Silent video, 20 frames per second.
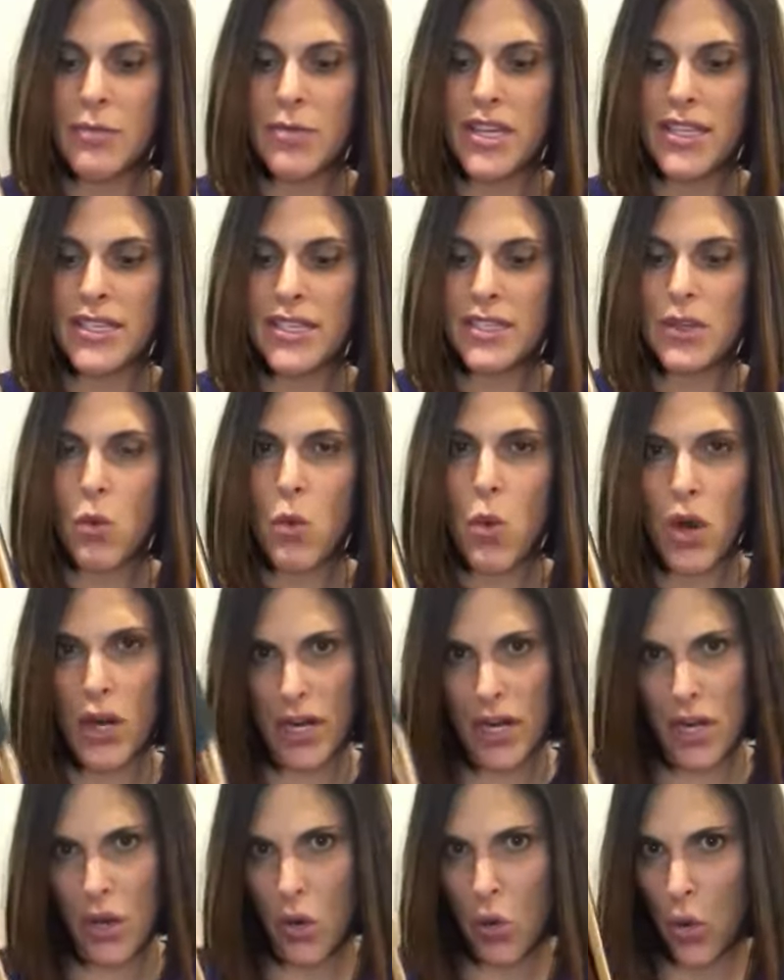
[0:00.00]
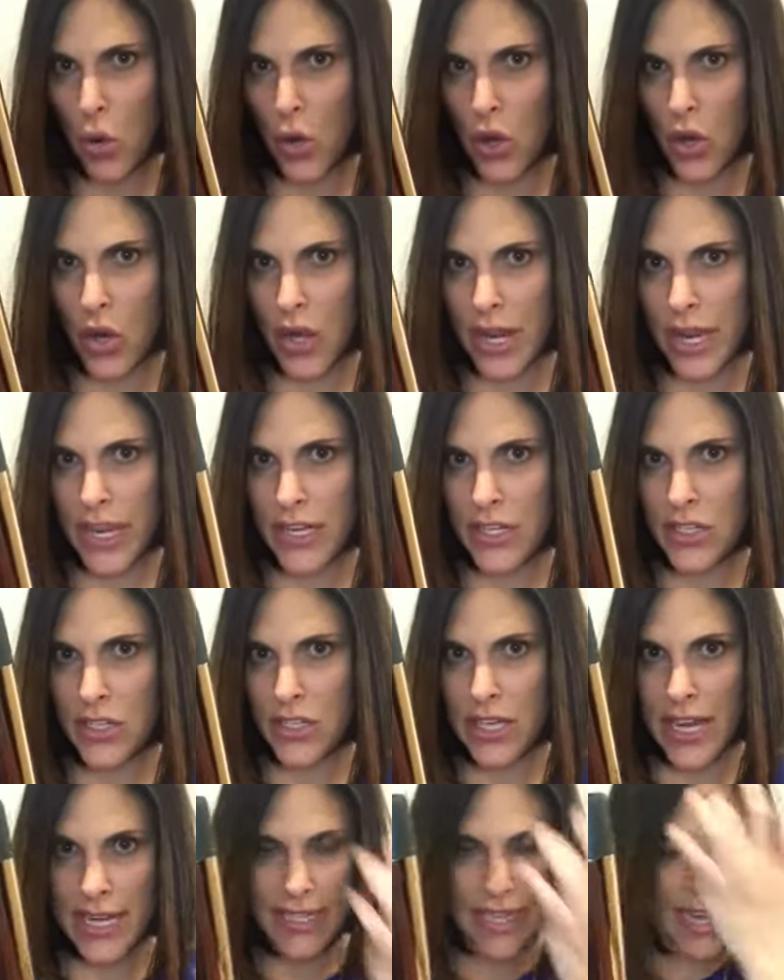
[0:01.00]
This is a 1 1/4
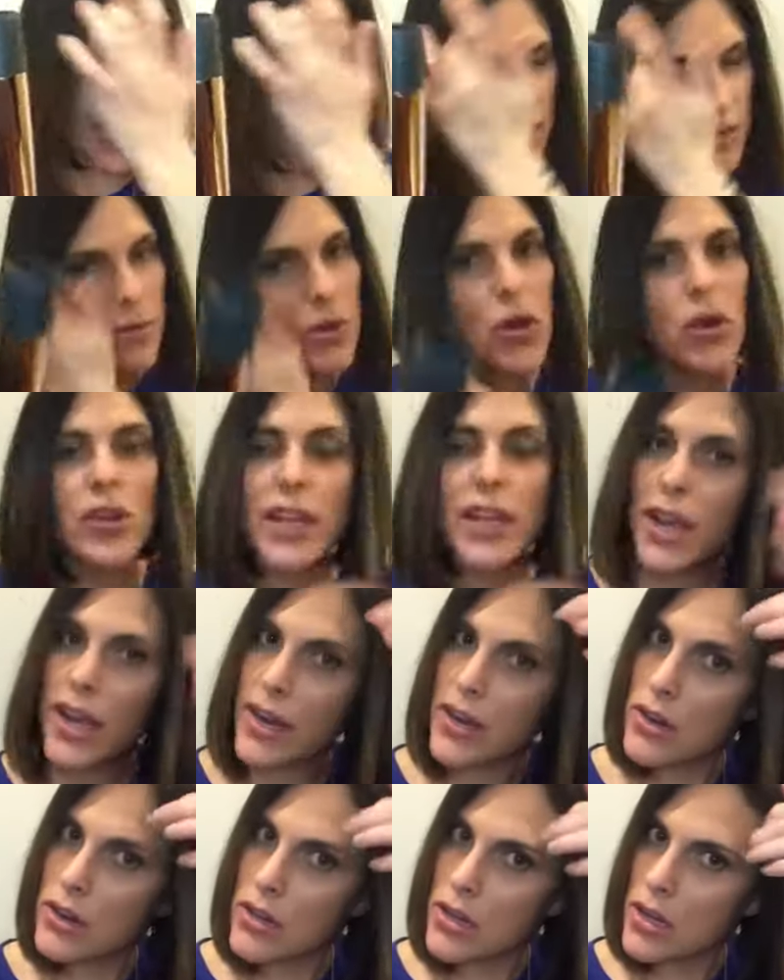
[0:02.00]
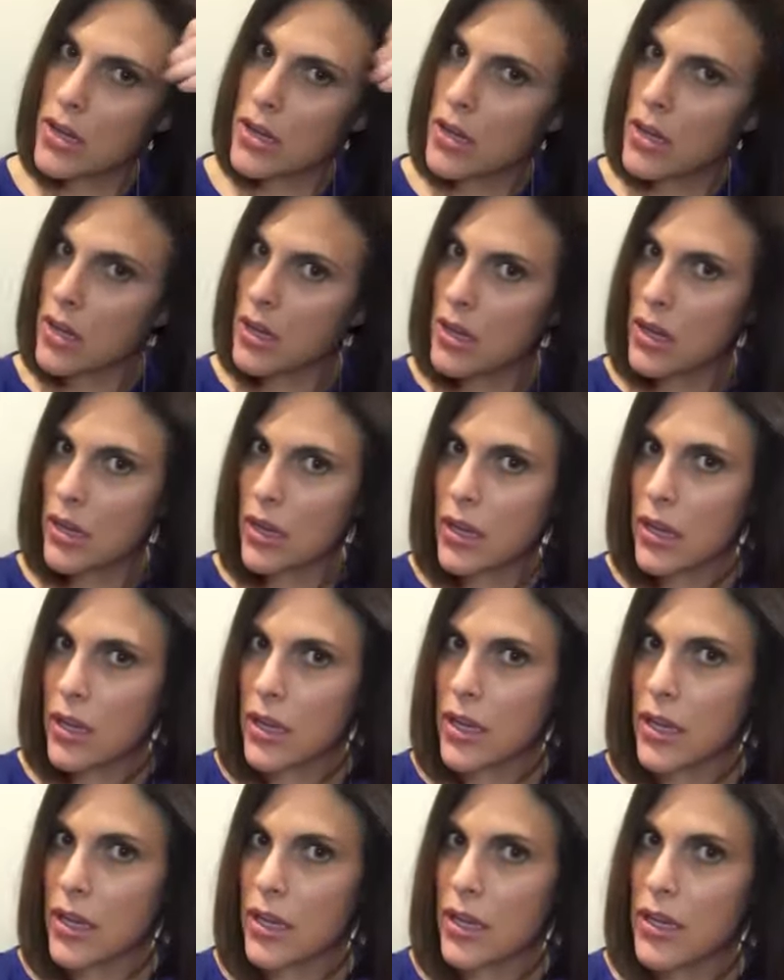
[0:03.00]
inch titanium curling iron.
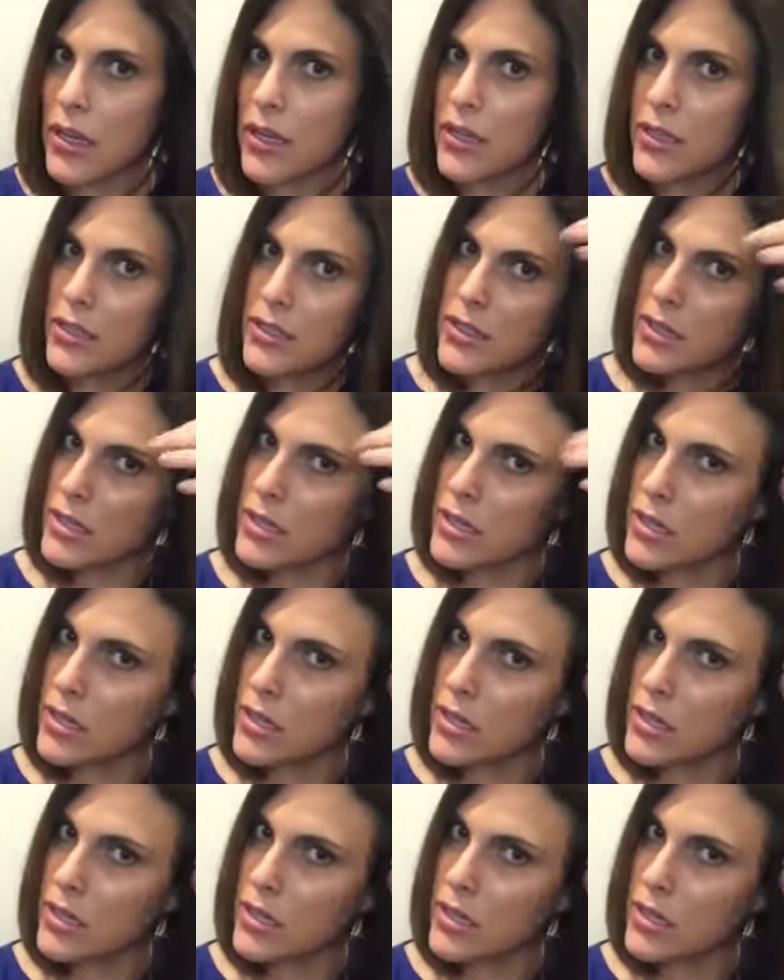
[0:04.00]
And